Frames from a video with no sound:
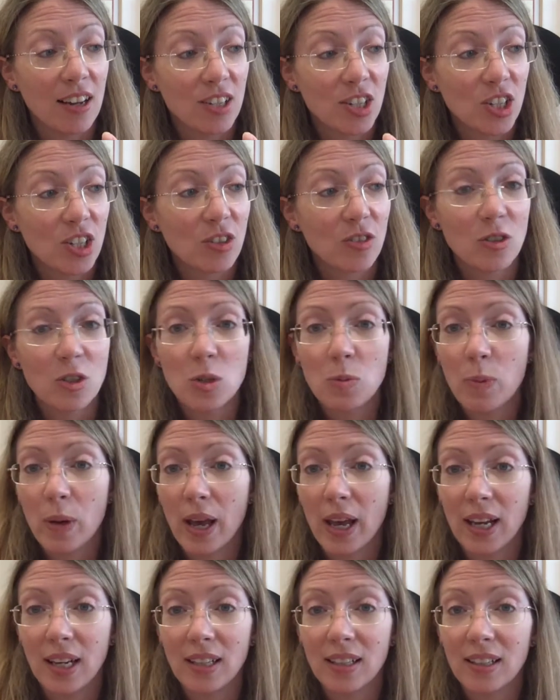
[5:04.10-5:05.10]
children's
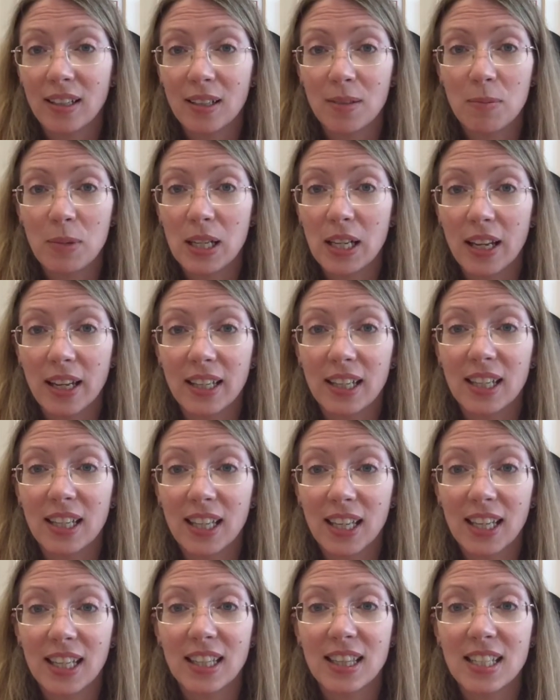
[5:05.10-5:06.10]
pain can be like a
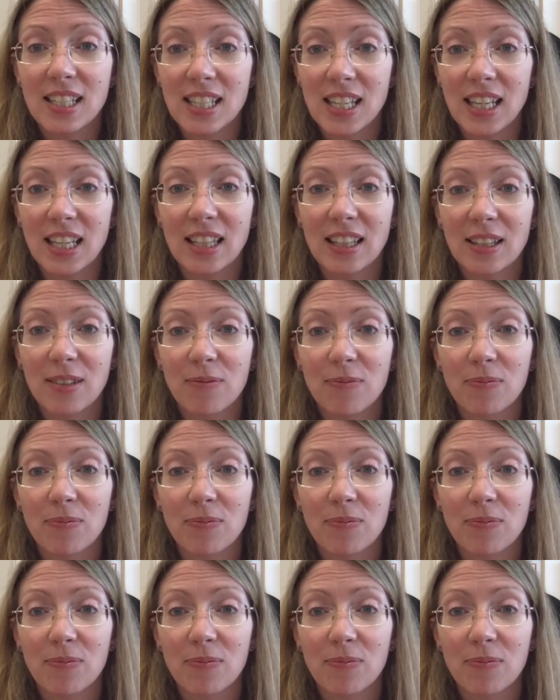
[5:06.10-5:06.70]
kick in the teeth.